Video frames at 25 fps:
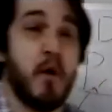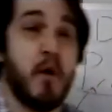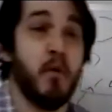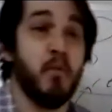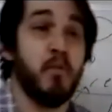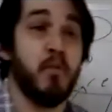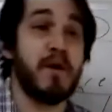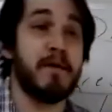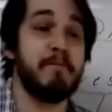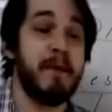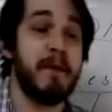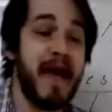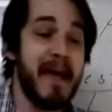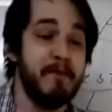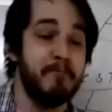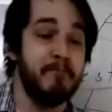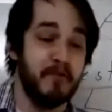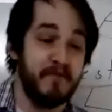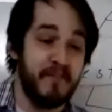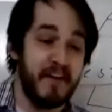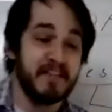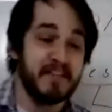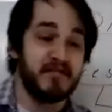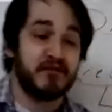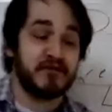well, we pay
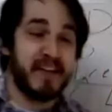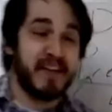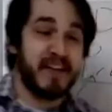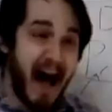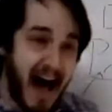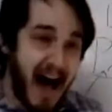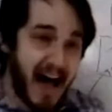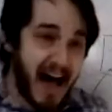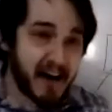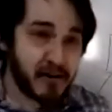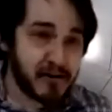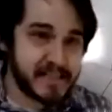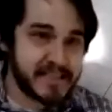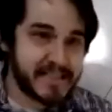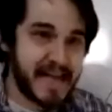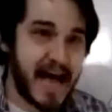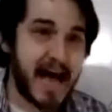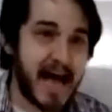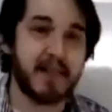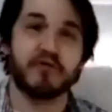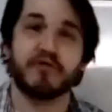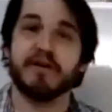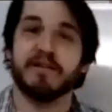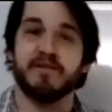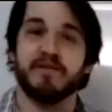professors higher
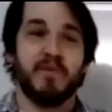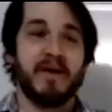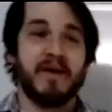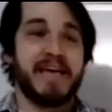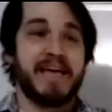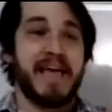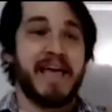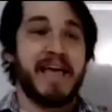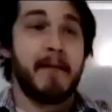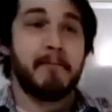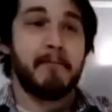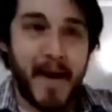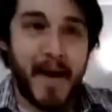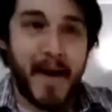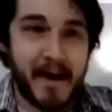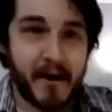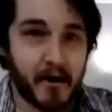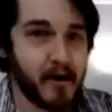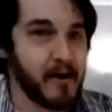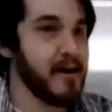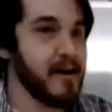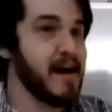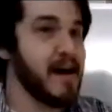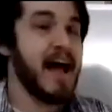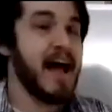salaries. We get better.